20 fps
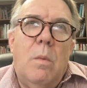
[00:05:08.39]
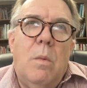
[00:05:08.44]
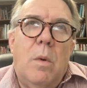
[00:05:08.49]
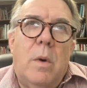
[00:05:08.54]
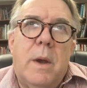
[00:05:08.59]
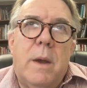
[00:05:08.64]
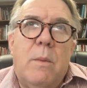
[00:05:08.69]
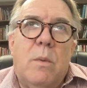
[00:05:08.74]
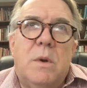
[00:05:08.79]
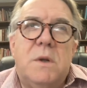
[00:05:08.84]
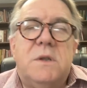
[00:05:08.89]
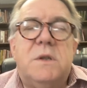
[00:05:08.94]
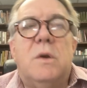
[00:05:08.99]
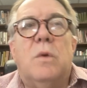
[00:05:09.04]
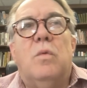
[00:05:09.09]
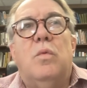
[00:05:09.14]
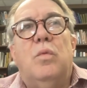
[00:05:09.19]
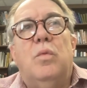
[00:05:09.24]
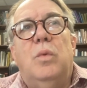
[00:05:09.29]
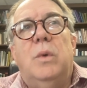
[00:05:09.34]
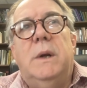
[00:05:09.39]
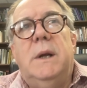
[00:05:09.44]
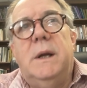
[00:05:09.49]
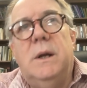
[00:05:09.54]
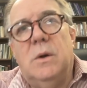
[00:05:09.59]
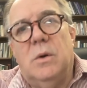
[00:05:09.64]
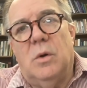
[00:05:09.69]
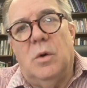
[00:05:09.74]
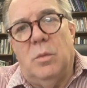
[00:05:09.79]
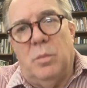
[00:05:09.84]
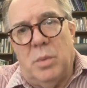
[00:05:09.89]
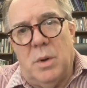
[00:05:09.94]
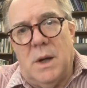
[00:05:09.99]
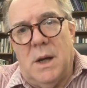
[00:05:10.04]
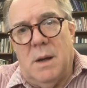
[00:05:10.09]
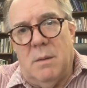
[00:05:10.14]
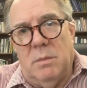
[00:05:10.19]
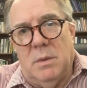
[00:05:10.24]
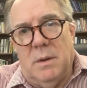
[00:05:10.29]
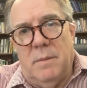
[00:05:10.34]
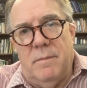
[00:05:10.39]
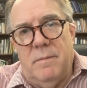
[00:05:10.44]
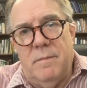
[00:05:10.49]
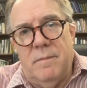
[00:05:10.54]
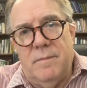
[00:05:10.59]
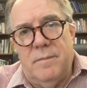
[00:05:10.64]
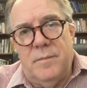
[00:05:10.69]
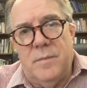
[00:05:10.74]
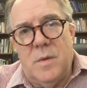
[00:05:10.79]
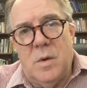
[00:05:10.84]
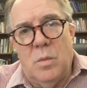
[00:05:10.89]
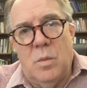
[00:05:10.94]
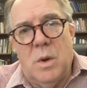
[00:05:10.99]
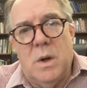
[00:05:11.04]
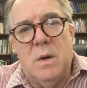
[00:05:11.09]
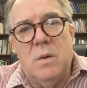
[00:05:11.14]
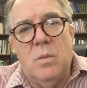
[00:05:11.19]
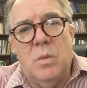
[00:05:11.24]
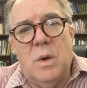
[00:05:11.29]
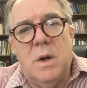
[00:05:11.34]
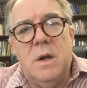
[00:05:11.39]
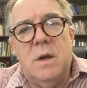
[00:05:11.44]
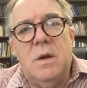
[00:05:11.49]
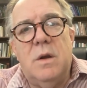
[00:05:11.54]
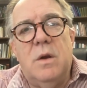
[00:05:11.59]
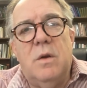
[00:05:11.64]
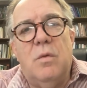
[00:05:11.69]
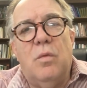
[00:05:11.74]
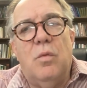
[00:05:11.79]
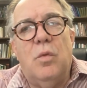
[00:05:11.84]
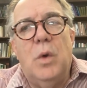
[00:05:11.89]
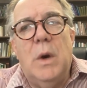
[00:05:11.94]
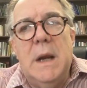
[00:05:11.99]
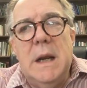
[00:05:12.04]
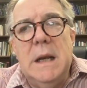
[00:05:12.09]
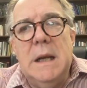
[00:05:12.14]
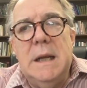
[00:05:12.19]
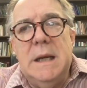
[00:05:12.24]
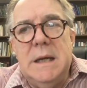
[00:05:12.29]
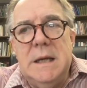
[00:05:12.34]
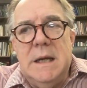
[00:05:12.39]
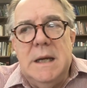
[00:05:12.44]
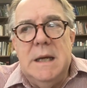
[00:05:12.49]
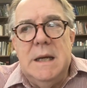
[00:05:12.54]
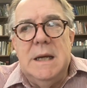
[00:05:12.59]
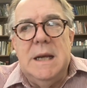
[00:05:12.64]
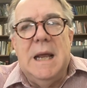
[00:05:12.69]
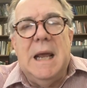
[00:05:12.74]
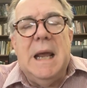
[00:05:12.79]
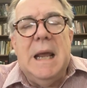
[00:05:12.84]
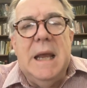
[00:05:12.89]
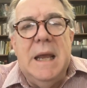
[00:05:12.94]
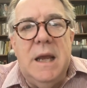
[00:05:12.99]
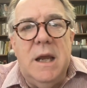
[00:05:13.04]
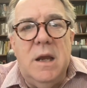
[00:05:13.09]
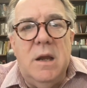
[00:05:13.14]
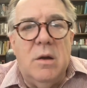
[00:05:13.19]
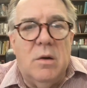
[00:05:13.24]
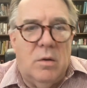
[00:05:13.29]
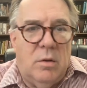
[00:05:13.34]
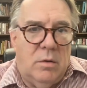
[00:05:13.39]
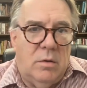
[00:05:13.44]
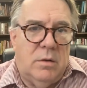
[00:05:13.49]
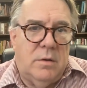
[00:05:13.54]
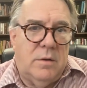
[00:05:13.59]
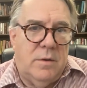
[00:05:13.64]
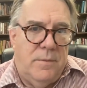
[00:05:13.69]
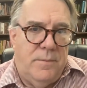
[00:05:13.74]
Okay, what's the real problem? What what do you really need healed?